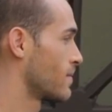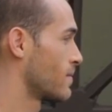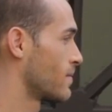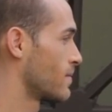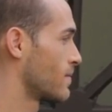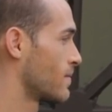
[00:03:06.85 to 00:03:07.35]

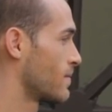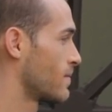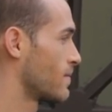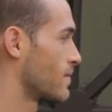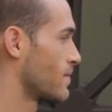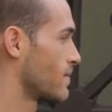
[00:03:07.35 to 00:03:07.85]

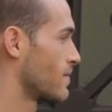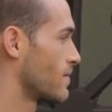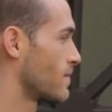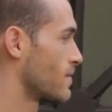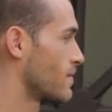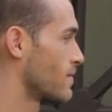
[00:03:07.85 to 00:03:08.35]

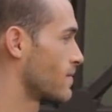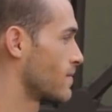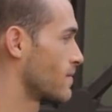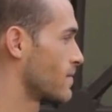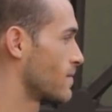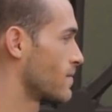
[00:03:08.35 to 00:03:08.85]

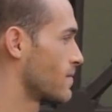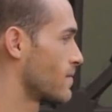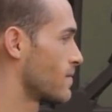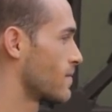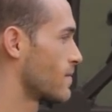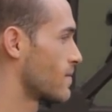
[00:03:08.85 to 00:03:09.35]

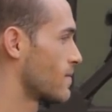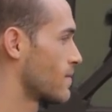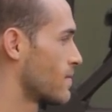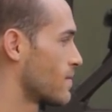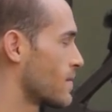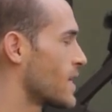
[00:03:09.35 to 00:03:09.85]
The person shown says nothing.